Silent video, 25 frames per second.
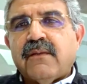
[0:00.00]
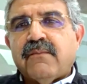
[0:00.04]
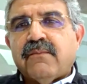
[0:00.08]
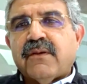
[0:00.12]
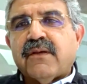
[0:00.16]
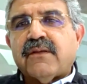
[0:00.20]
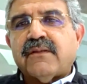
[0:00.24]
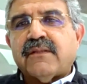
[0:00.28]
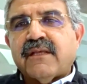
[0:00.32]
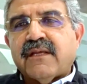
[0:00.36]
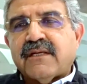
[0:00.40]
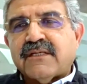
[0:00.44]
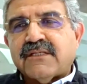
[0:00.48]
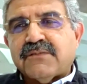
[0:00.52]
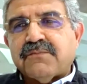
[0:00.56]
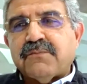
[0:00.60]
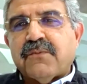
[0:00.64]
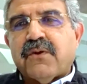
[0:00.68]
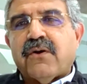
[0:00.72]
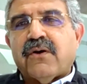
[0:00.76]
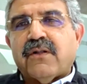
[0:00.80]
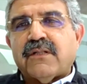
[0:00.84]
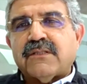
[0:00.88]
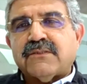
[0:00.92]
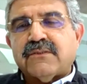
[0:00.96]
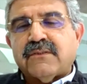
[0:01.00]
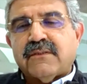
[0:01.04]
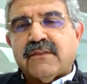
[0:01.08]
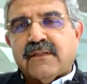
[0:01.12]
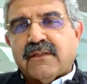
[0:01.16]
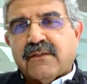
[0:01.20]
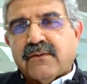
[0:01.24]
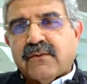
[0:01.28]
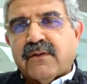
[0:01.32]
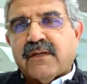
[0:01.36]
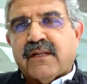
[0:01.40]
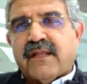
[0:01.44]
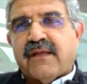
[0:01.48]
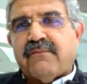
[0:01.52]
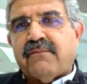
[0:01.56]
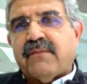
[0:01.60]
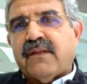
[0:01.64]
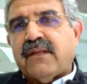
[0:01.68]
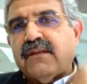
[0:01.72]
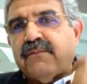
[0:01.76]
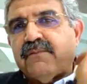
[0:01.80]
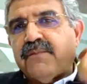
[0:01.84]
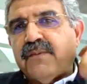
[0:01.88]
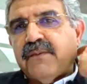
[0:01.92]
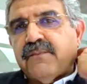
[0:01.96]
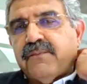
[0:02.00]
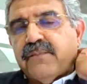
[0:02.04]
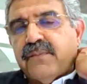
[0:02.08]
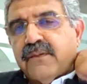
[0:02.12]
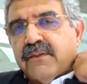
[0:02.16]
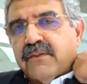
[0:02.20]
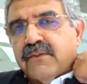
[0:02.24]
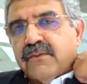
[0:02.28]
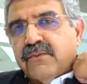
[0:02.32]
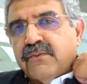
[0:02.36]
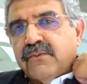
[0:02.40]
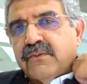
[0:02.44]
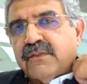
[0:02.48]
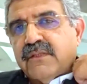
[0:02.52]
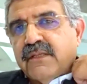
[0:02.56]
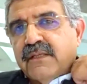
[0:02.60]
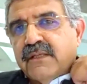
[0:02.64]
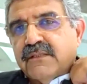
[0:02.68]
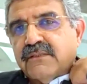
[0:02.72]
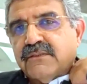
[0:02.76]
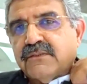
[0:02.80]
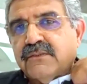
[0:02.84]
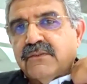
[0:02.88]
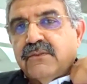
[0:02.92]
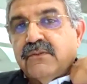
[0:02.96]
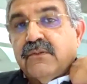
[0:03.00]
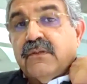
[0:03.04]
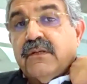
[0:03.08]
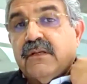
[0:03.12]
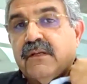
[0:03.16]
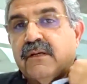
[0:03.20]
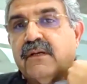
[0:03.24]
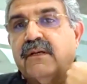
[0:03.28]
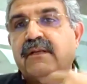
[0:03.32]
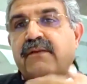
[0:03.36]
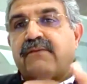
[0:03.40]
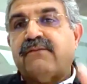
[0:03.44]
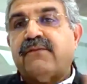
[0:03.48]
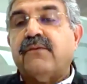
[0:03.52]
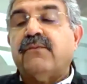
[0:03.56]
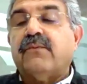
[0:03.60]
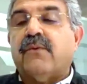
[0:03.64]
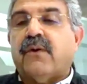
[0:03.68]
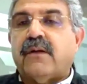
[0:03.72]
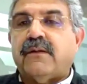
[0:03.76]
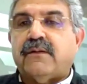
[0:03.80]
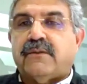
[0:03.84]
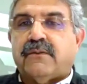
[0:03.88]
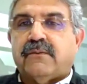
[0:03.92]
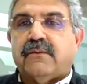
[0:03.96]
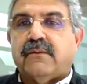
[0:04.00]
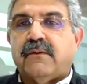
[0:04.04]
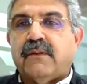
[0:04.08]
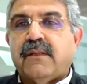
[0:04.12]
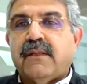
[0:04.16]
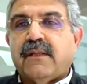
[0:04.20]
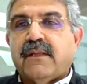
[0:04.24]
Because they are small, so they don't have many people to do things. So you learn if you want to.